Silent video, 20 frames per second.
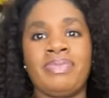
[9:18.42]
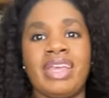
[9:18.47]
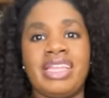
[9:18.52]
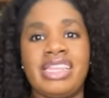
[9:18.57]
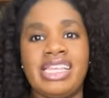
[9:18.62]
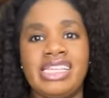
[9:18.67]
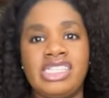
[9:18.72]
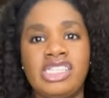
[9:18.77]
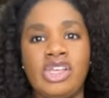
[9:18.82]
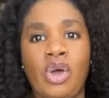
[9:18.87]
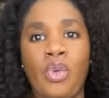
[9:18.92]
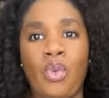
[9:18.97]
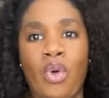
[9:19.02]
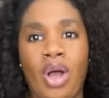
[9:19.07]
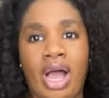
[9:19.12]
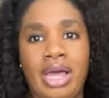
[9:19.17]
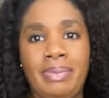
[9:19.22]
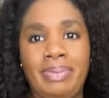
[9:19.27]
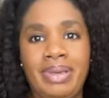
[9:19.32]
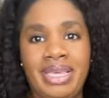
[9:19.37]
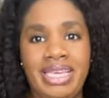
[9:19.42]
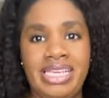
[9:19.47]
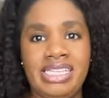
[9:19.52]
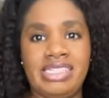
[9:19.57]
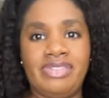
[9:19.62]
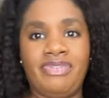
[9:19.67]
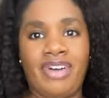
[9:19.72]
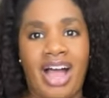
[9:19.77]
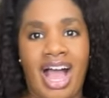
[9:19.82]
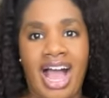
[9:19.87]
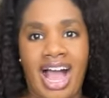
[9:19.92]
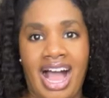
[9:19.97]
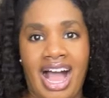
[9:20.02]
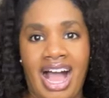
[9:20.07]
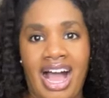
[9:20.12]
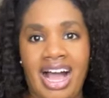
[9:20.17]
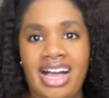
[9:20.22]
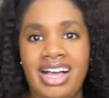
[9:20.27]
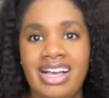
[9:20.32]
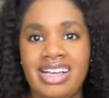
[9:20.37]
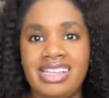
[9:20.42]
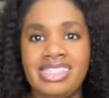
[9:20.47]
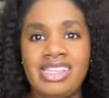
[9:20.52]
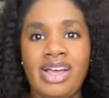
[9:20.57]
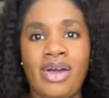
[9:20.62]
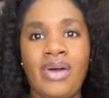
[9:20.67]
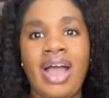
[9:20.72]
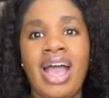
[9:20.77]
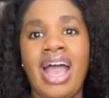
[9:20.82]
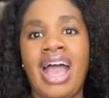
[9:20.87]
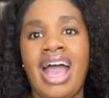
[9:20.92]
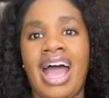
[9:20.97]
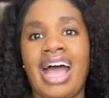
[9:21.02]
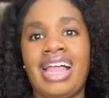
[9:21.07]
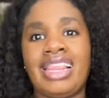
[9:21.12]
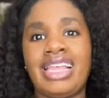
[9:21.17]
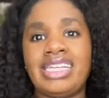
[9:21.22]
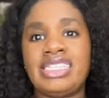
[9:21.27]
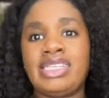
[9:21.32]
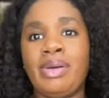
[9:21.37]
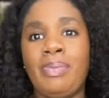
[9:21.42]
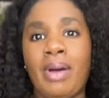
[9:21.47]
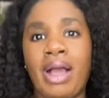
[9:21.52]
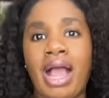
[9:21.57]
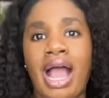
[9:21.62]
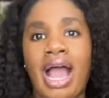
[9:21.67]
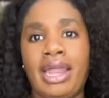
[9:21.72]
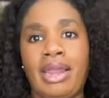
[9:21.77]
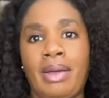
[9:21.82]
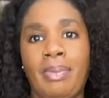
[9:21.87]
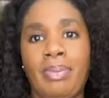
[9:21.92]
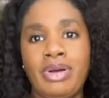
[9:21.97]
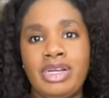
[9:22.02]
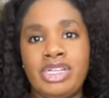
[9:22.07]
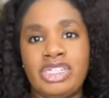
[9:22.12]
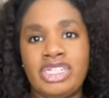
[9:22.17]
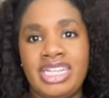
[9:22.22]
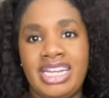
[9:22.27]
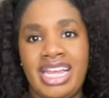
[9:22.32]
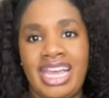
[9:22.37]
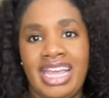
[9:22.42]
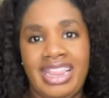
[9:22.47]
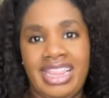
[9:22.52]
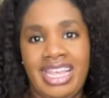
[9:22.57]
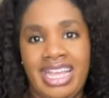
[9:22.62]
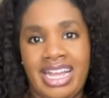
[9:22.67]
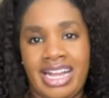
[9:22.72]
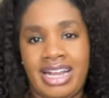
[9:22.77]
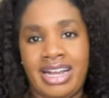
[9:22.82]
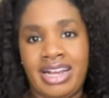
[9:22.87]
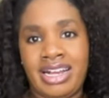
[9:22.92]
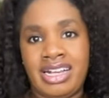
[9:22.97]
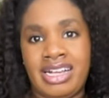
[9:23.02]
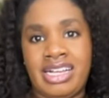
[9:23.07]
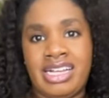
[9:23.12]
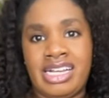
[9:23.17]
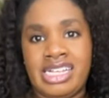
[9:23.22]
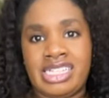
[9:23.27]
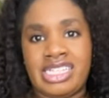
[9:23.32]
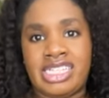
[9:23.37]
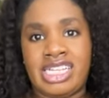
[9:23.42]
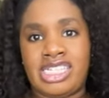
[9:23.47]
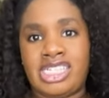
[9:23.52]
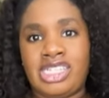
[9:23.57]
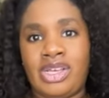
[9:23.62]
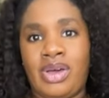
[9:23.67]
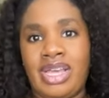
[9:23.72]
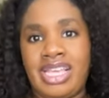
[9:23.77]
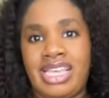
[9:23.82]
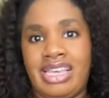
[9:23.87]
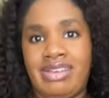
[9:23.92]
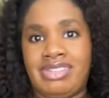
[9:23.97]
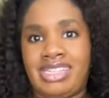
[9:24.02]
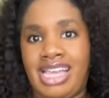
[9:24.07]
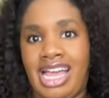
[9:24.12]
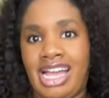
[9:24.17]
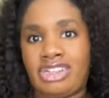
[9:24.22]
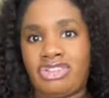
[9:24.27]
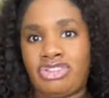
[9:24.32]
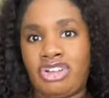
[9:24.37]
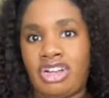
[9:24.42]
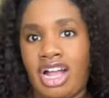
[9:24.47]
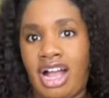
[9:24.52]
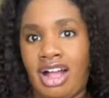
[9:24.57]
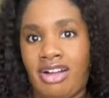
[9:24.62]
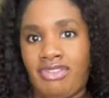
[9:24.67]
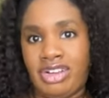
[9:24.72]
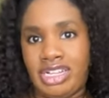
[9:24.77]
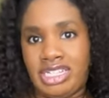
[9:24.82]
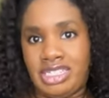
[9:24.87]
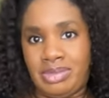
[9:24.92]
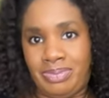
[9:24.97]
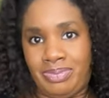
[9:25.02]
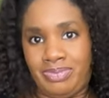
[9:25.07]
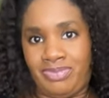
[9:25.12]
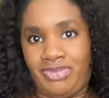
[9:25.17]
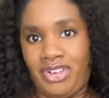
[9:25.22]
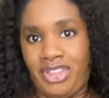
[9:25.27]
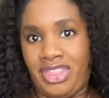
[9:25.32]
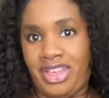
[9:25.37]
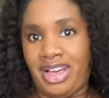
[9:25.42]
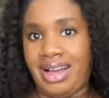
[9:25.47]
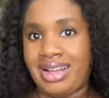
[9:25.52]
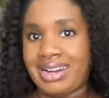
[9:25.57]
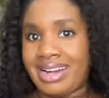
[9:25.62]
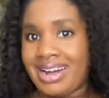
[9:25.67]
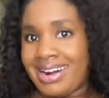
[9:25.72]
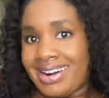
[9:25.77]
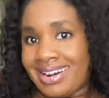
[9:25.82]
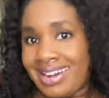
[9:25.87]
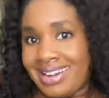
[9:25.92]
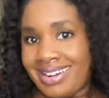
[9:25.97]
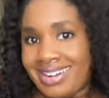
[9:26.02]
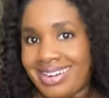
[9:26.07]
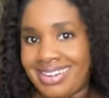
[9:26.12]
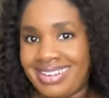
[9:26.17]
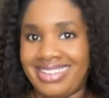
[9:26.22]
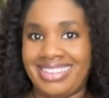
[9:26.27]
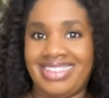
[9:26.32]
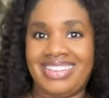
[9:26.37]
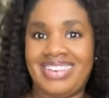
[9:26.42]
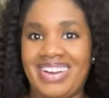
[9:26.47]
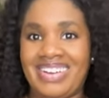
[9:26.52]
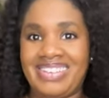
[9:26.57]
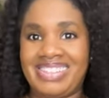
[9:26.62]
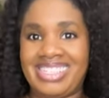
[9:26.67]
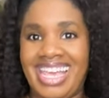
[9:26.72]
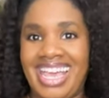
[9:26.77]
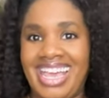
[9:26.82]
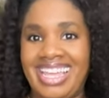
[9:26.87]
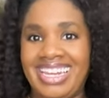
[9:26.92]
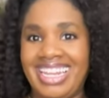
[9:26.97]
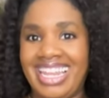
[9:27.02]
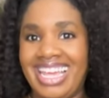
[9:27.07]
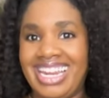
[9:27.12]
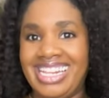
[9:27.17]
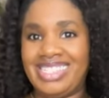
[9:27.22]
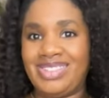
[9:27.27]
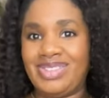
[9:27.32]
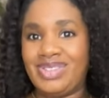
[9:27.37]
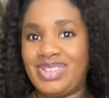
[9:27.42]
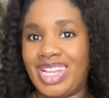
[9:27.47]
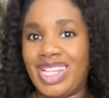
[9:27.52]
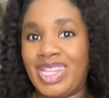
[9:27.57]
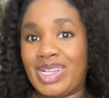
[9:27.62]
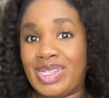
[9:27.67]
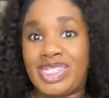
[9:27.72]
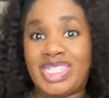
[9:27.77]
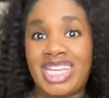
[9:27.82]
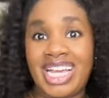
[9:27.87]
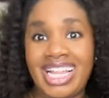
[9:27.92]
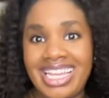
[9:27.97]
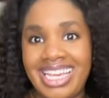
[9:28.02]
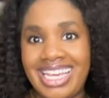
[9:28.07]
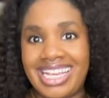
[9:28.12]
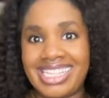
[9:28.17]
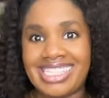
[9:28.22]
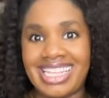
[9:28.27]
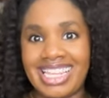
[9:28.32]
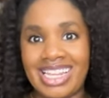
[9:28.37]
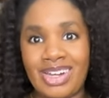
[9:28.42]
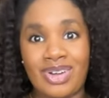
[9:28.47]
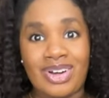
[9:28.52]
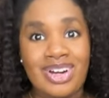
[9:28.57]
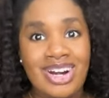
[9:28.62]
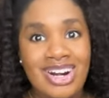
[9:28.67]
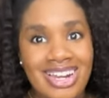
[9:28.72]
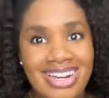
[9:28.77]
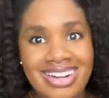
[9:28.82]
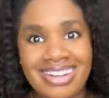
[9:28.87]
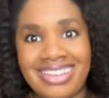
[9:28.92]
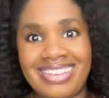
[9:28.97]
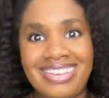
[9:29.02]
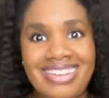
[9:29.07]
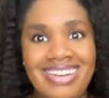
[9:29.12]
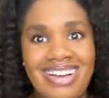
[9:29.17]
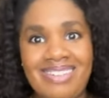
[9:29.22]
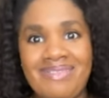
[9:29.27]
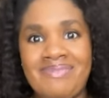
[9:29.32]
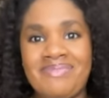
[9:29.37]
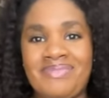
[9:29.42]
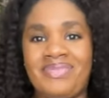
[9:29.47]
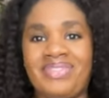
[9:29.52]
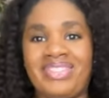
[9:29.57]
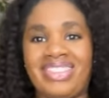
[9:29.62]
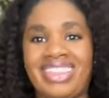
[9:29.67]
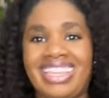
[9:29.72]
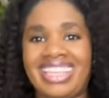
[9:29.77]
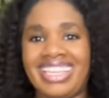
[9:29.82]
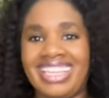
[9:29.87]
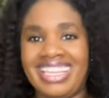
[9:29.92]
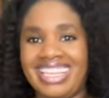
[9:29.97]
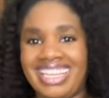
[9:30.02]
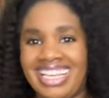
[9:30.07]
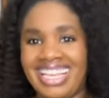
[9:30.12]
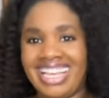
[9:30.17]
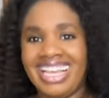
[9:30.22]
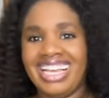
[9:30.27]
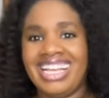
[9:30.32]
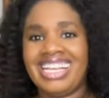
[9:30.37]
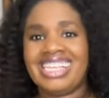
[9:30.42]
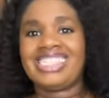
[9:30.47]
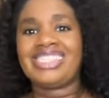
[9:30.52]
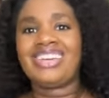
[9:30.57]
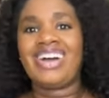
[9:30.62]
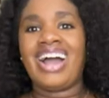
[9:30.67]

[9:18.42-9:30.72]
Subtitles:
This is a one-piece Faja. So I like to kind of push it in there just so it gives extra coverage for the... You know what I'm saying? Ladies, you get a little chilly, it's a little, you know? So